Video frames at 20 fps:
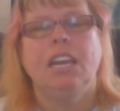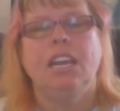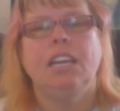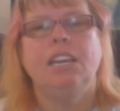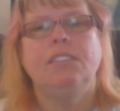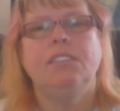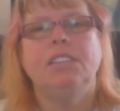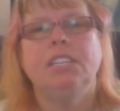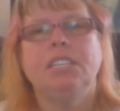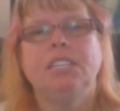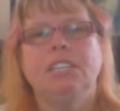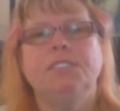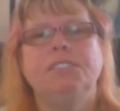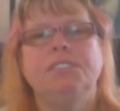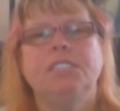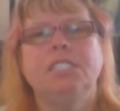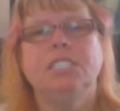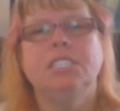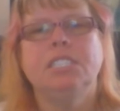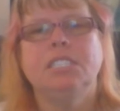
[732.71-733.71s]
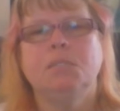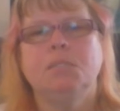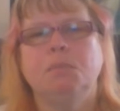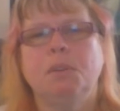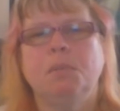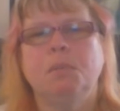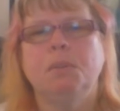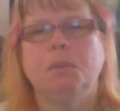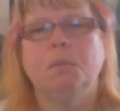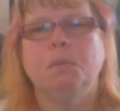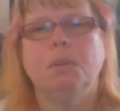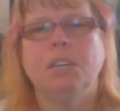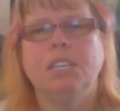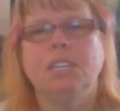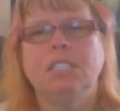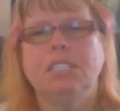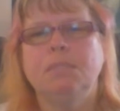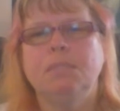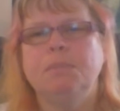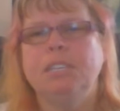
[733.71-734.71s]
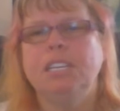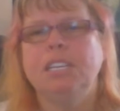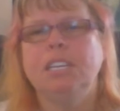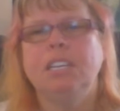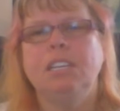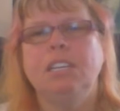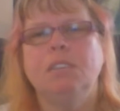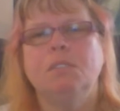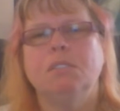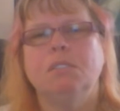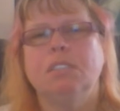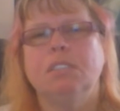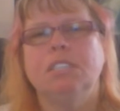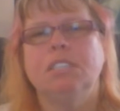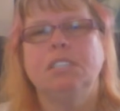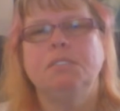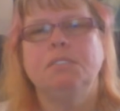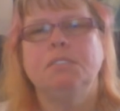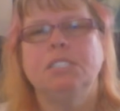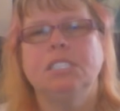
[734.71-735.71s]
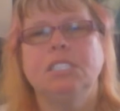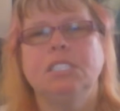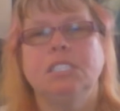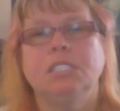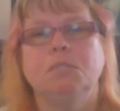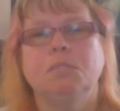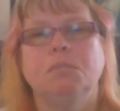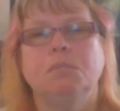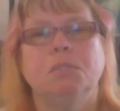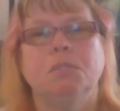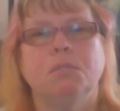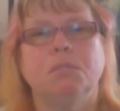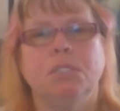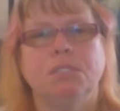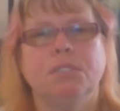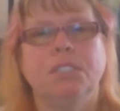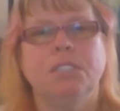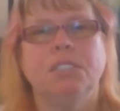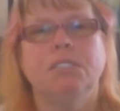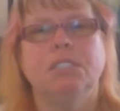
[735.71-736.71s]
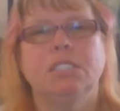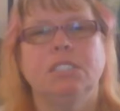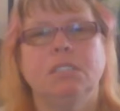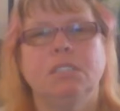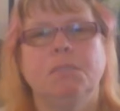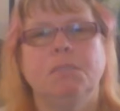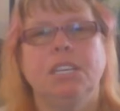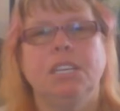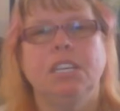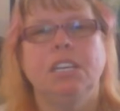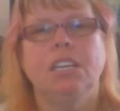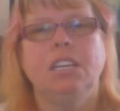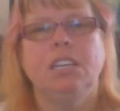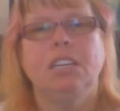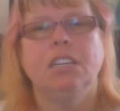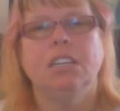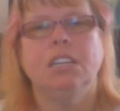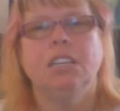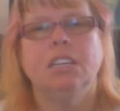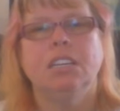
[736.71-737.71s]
And if the difference is what we want it to be, or the difference is what we fear it to be,